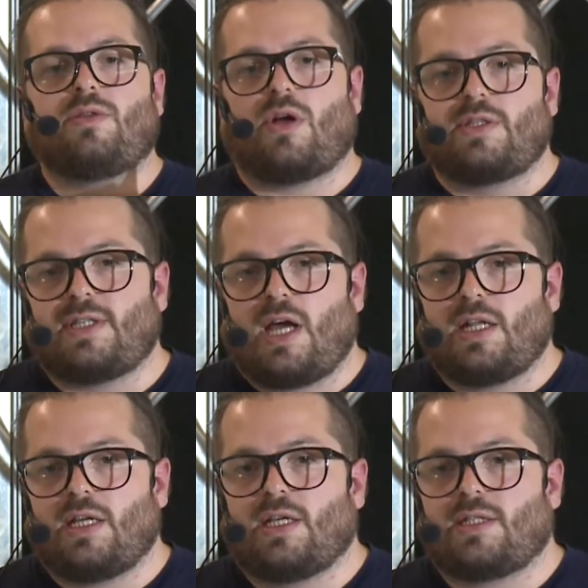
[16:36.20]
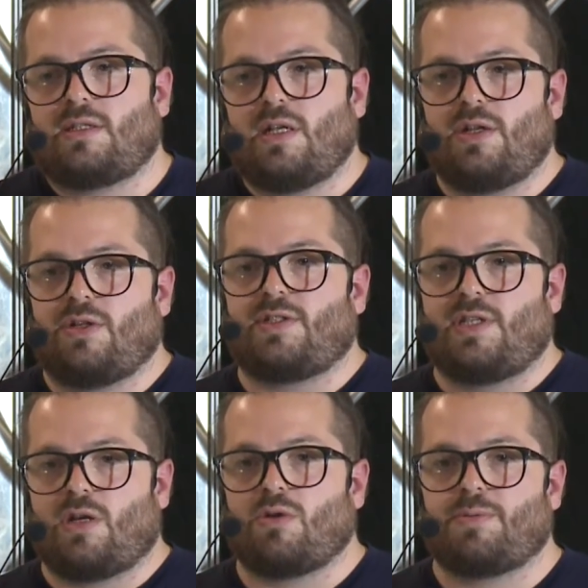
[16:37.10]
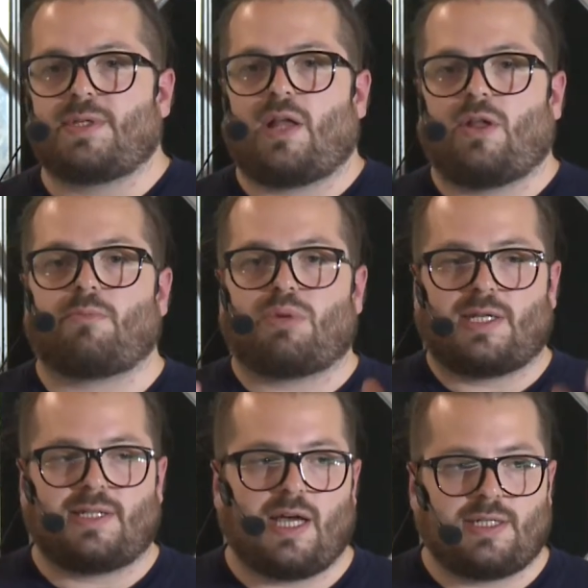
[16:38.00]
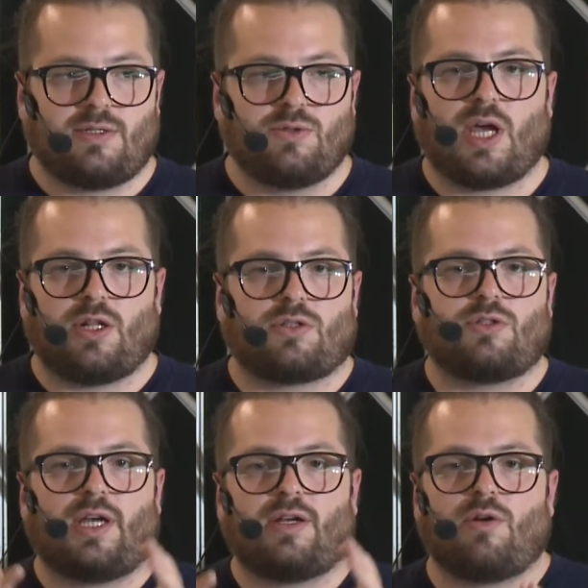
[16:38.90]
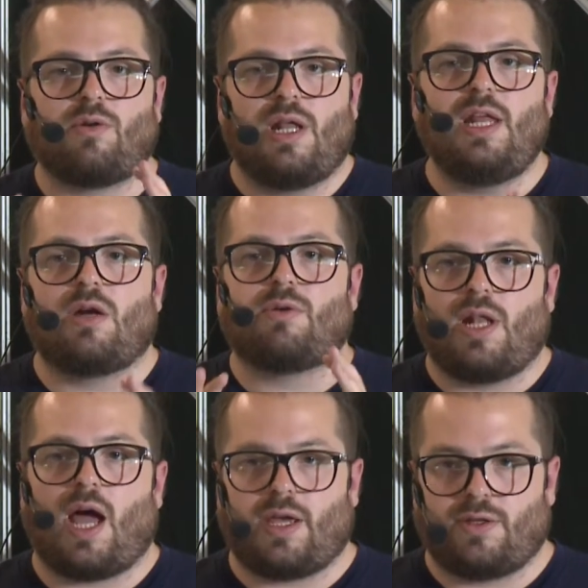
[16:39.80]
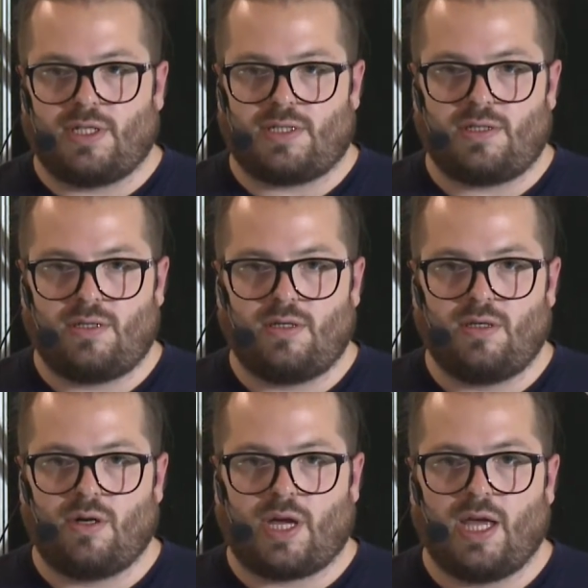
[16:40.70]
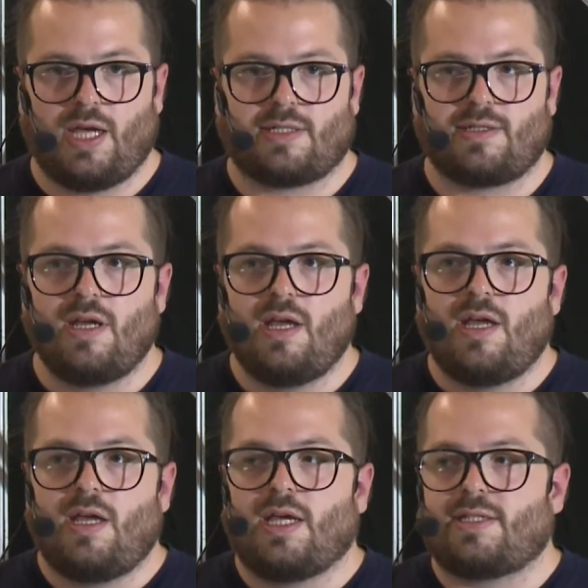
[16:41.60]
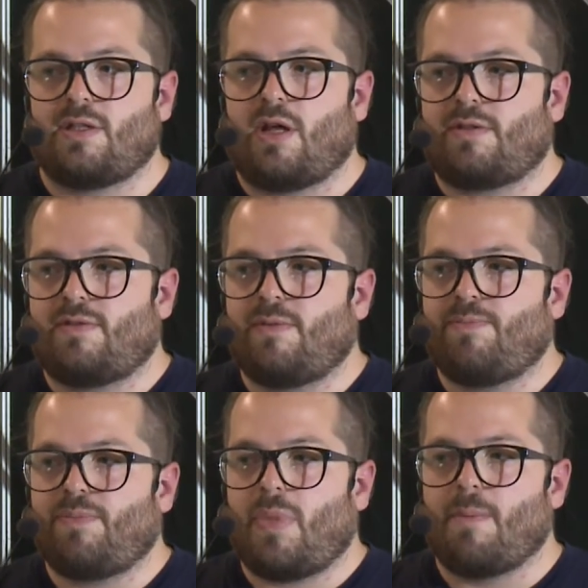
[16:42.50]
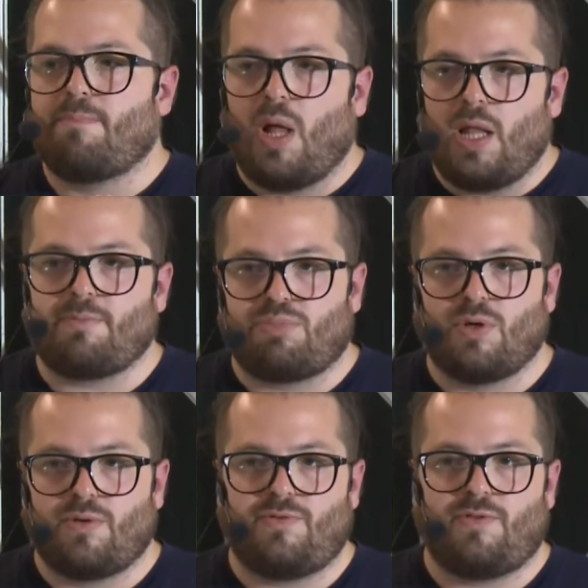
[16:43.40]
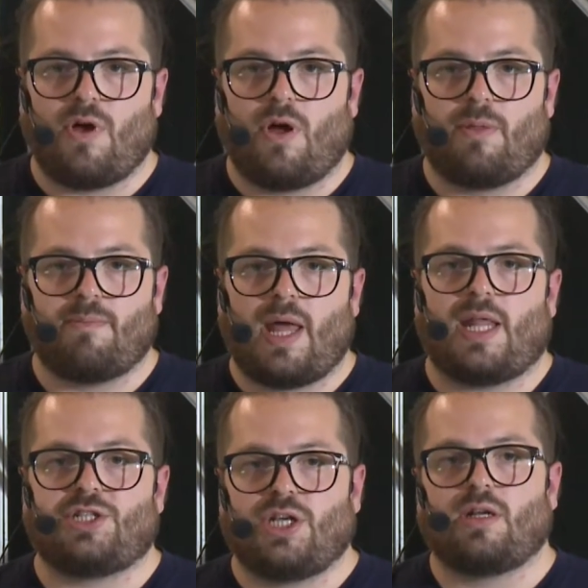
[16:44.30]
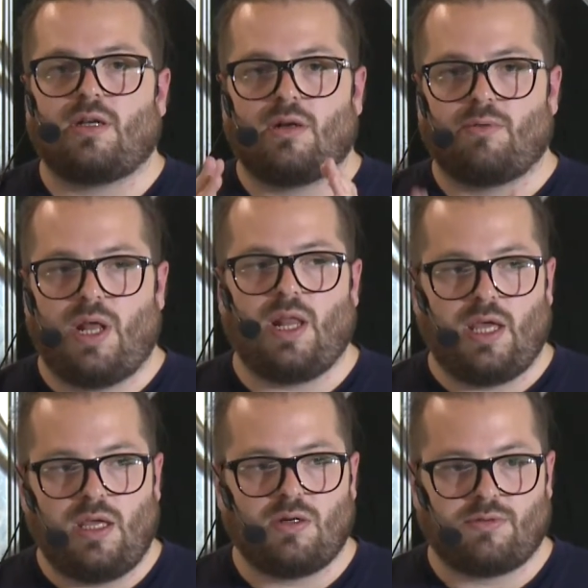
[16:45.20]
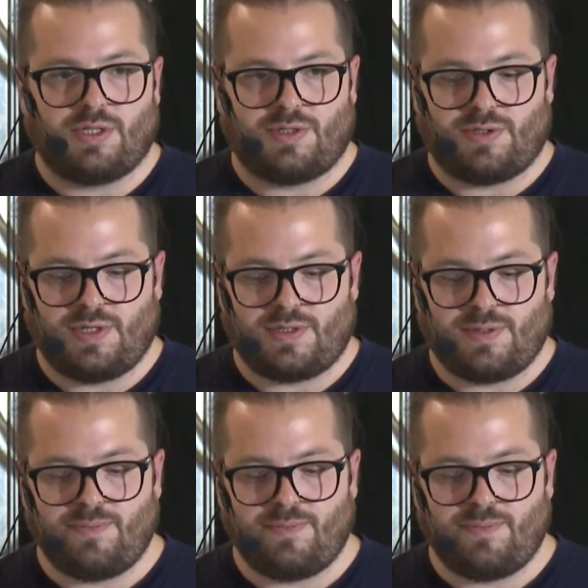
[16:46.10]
Downside is Linux C groups are not precise. You cannot really rely on it. Okay, it's not bulletproof on managing really resources.